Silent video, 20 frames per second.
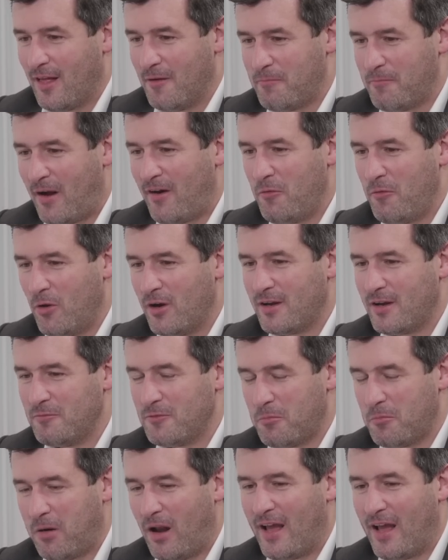Barry wanted him
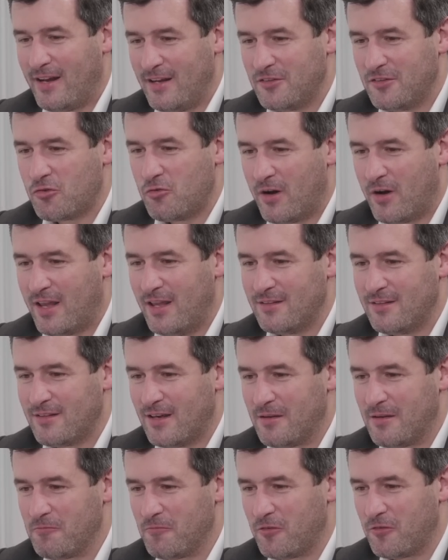to play in his cricket
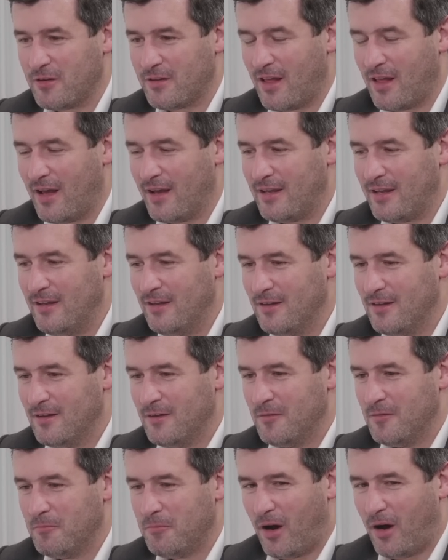team for a day.
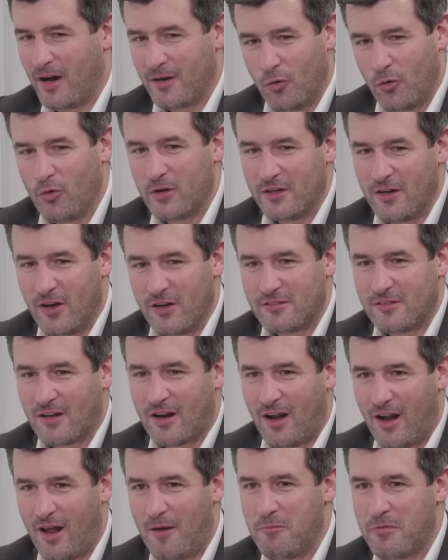But I'd organised the
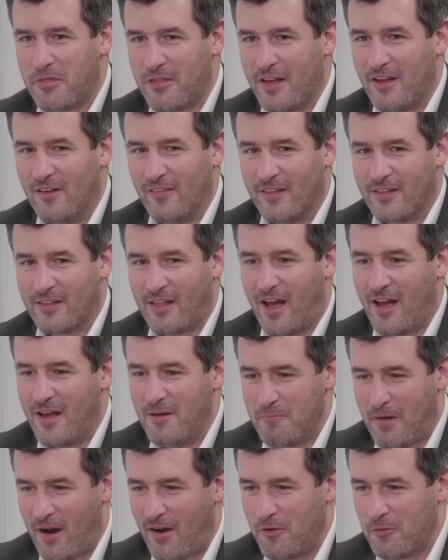club thing on the day,
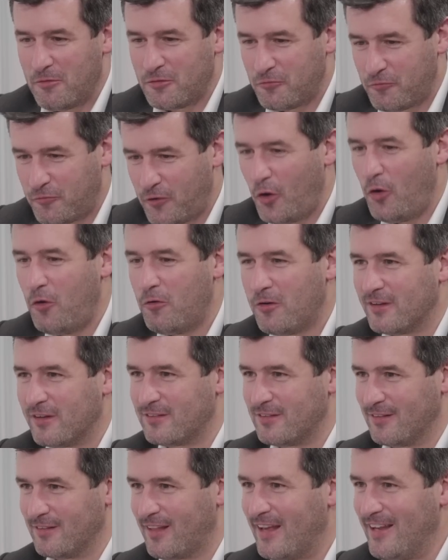and Barry was
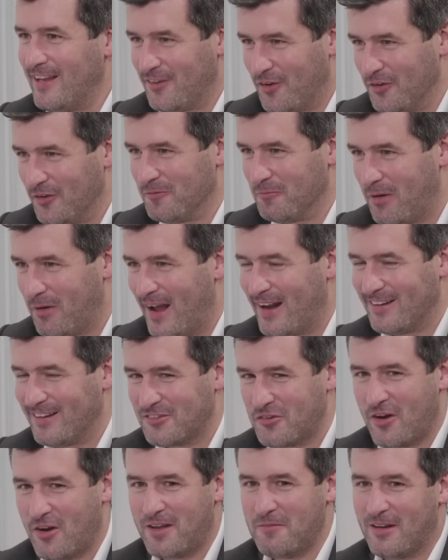furious that Dean couldn't play in
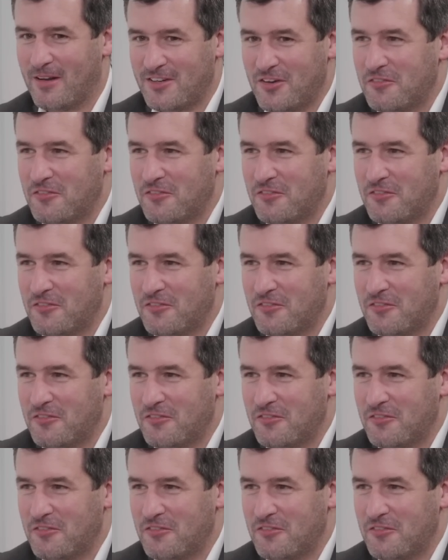his cricket match.